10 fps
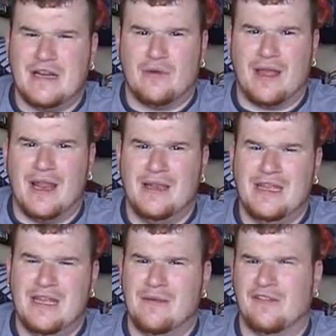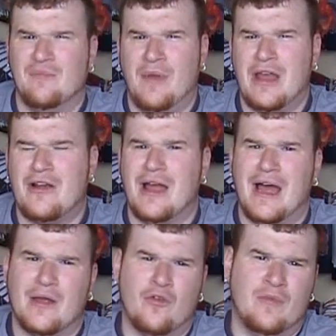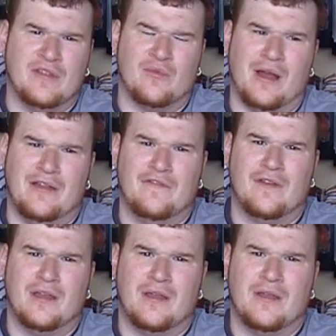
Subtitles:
here were kind of neat, because Mera, Aquaman's wife,